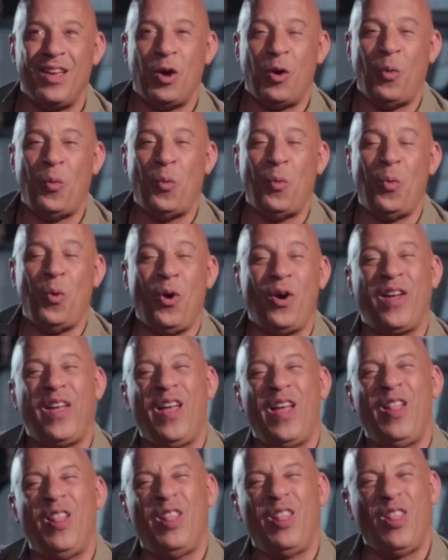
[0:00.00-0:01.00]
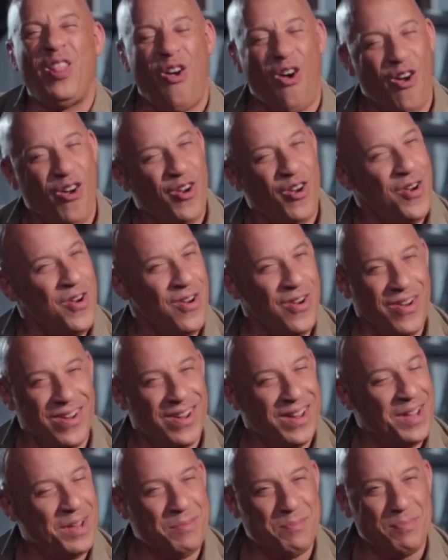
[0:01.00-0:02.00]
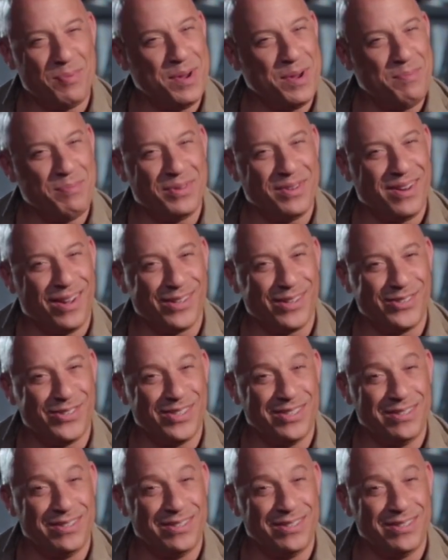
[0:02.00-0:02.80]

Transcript: working longer in pre production.